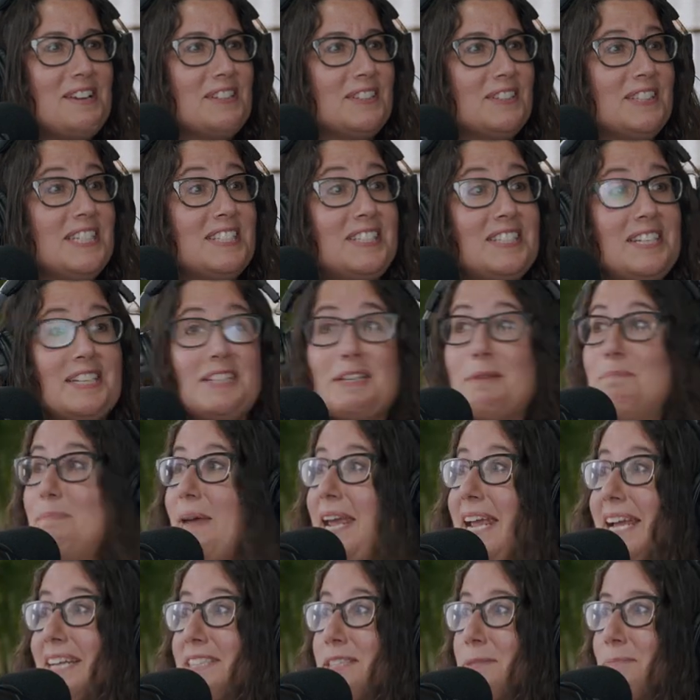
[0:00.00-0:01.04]
listening to
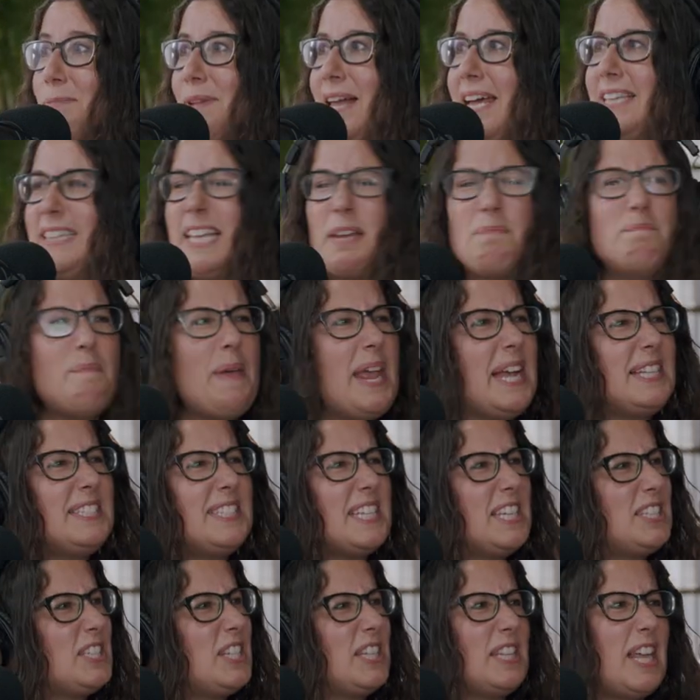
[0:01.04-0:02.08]
bands play, like bands
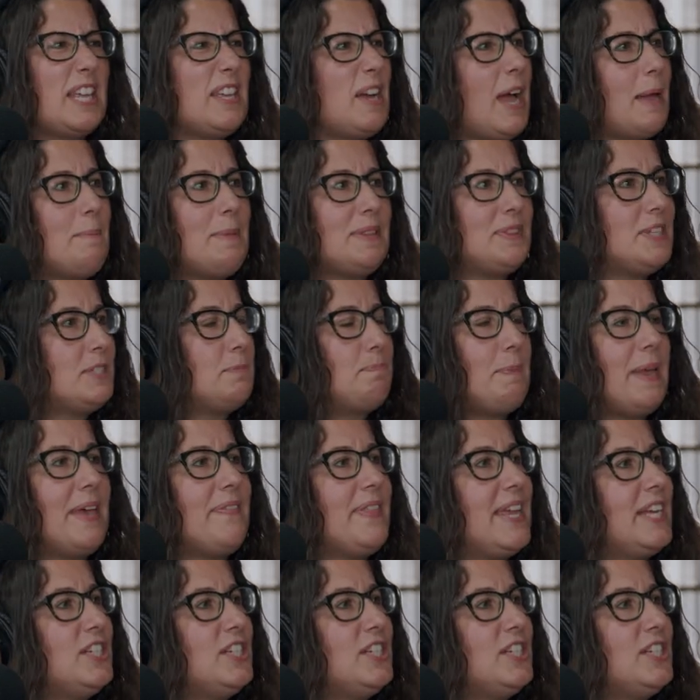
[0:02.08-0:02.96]
that I met this band.